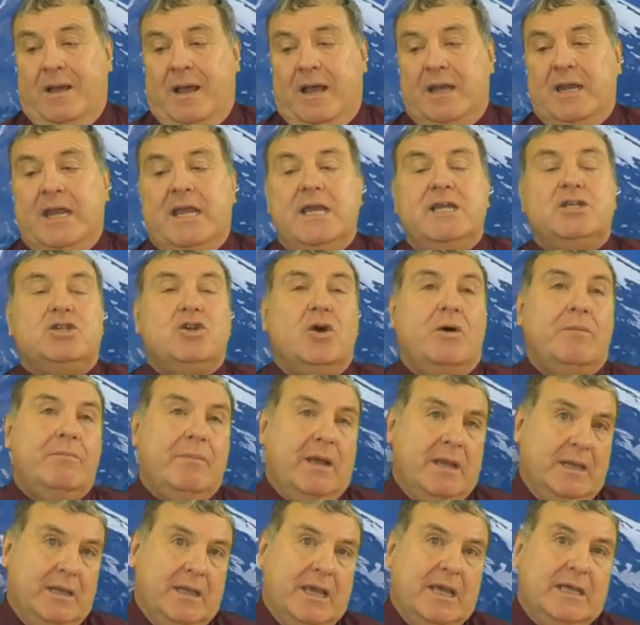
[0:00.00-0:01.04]
And here's your
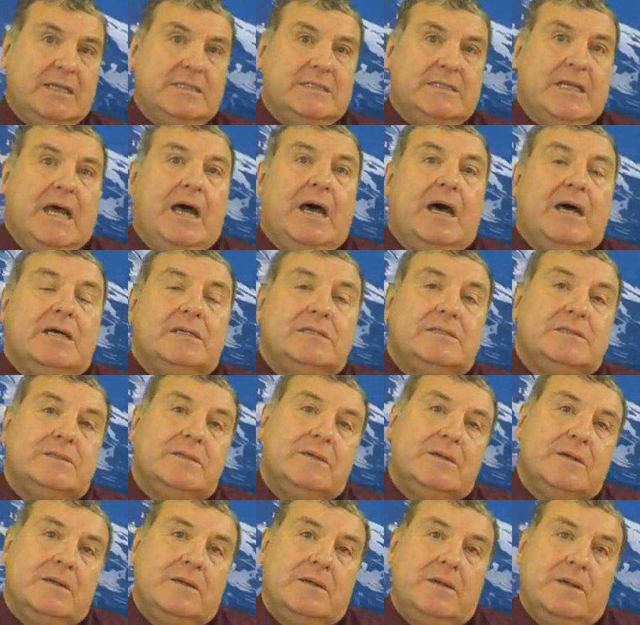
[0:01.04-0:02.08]
Monday stars.
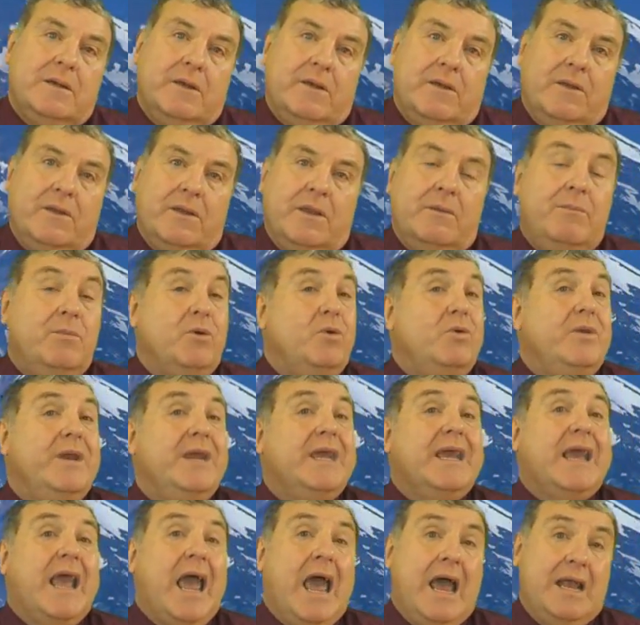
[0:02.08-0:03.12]
The moon
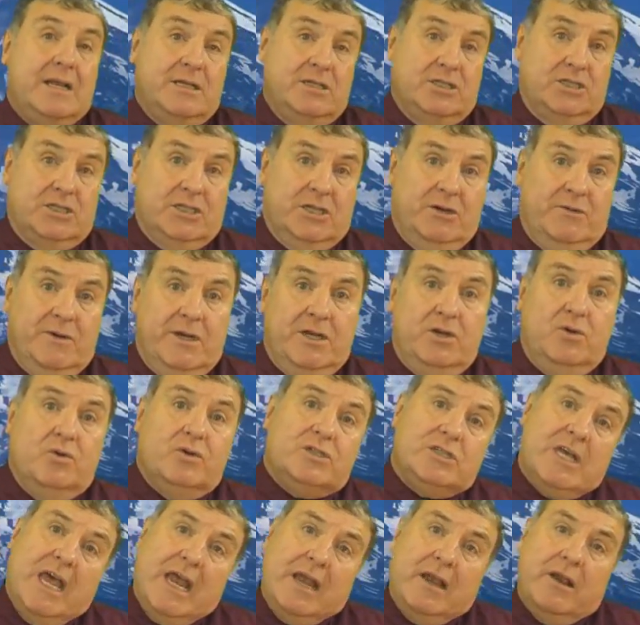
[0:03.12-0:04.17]
in Cancer in your
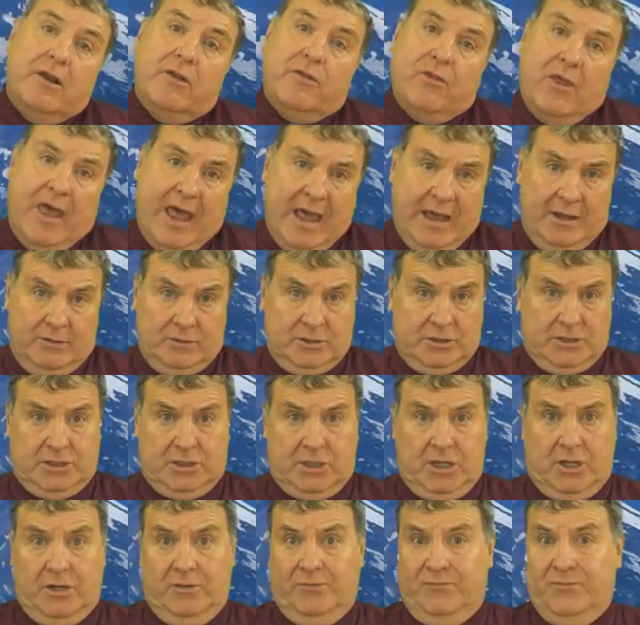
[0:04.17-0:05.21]
10th
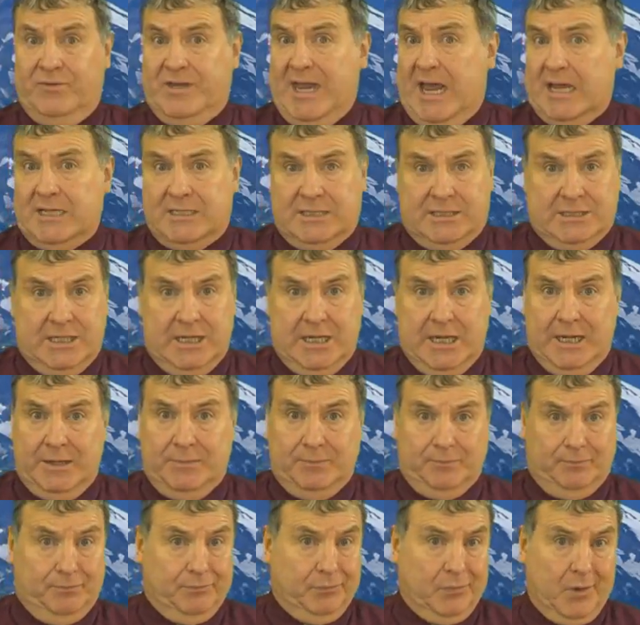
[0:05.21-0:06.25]
house of destiny,
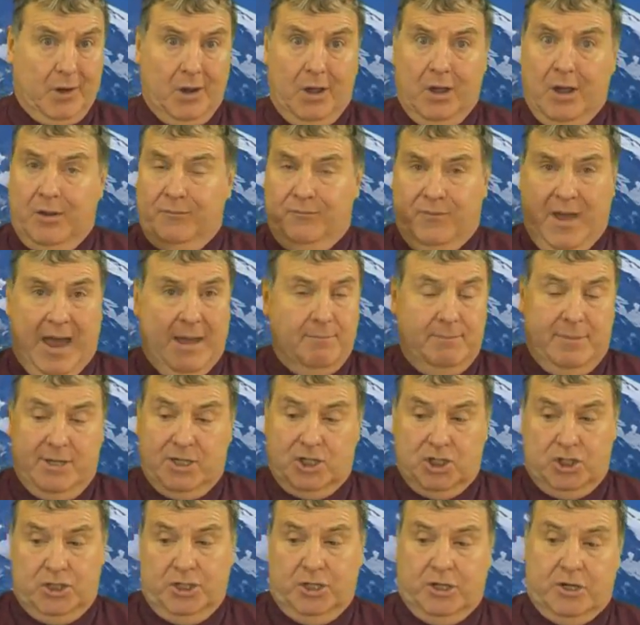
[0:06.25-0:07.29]
of
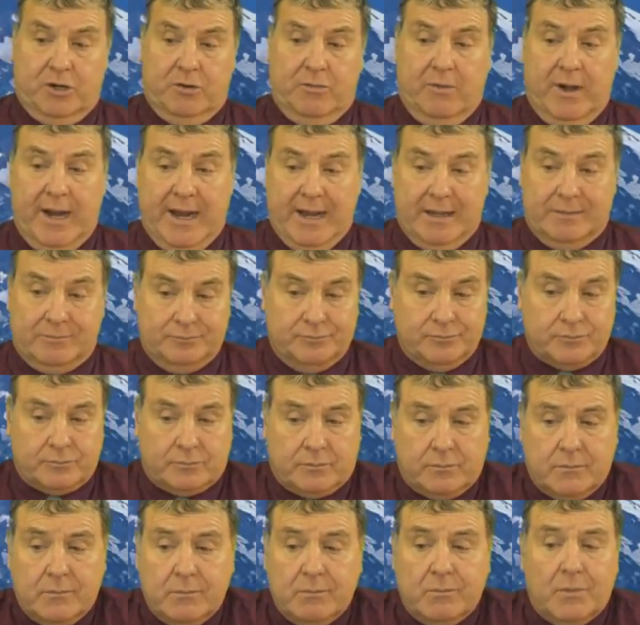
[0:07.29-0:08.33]
ambition and career,
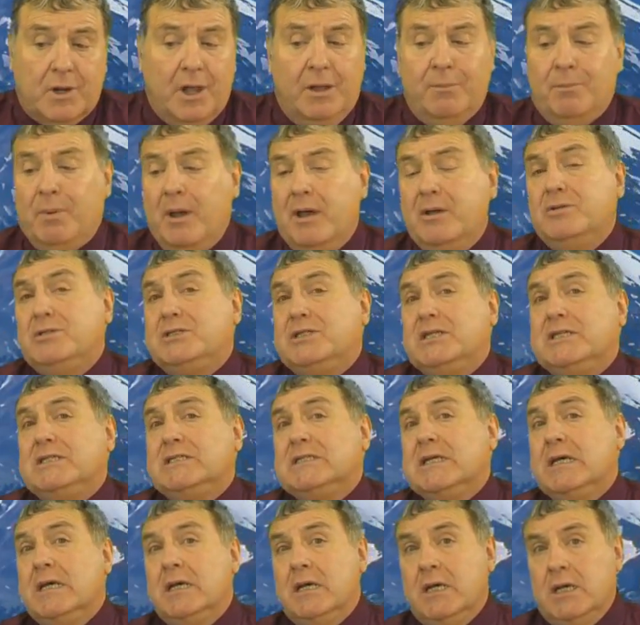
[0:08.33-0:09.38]

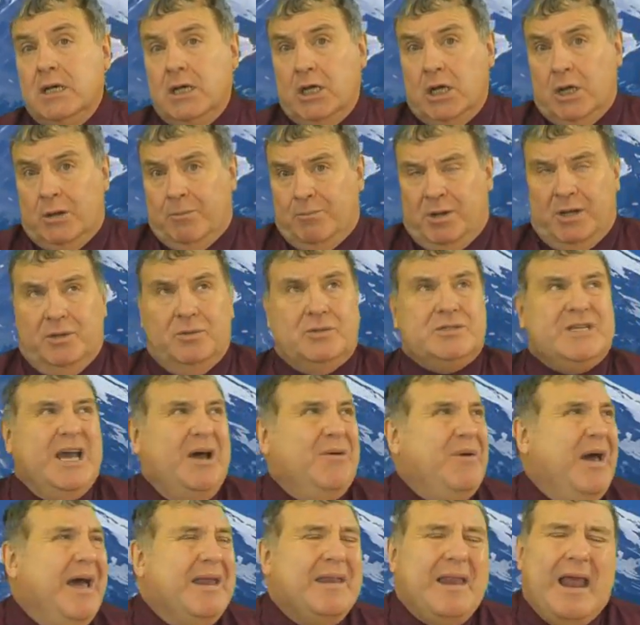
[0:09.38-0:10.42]
opposes
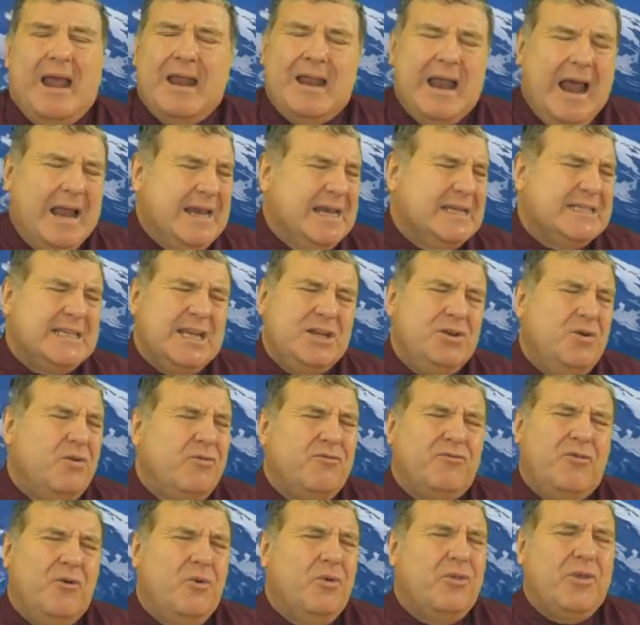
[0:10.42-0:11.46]
Pluto, and it's in your
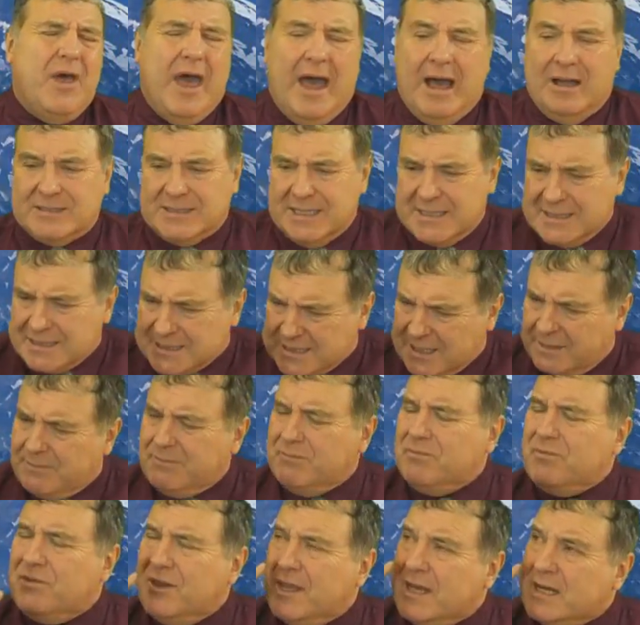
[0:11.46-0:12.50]
4th house, and
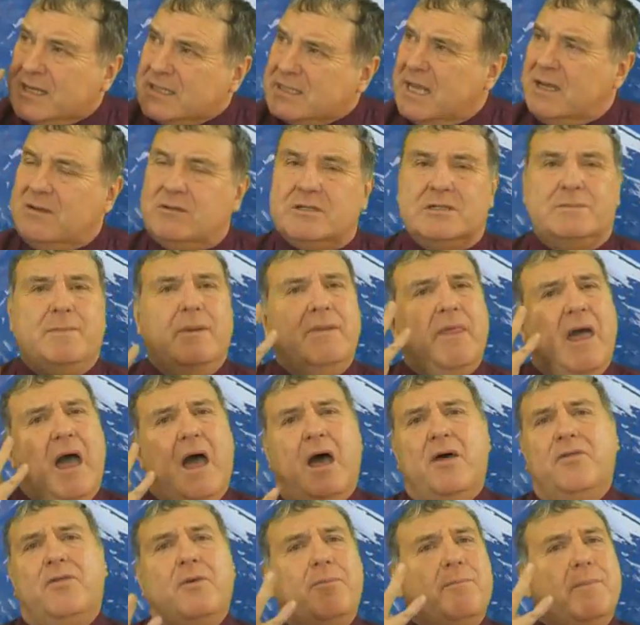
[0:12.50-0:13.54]
something tells me that
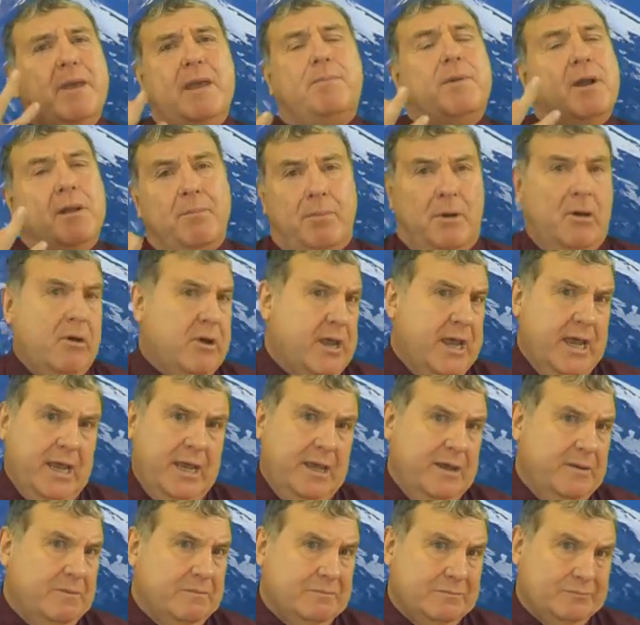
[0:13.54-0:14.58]
other people are blocking
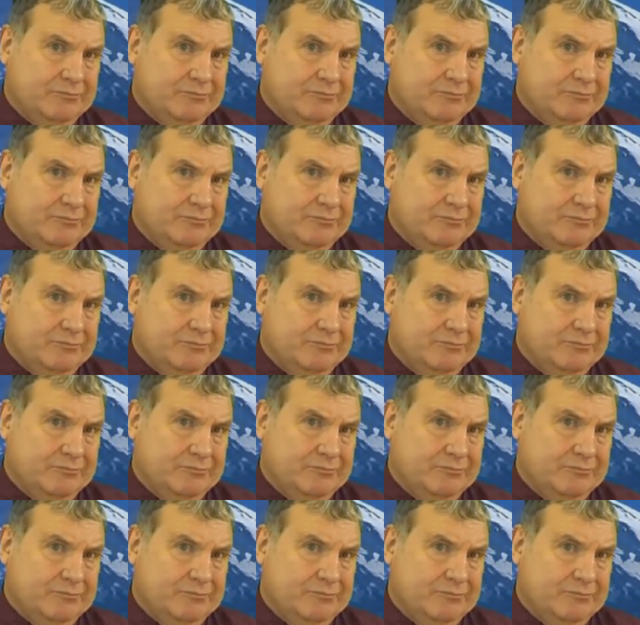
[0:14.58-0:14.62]
you.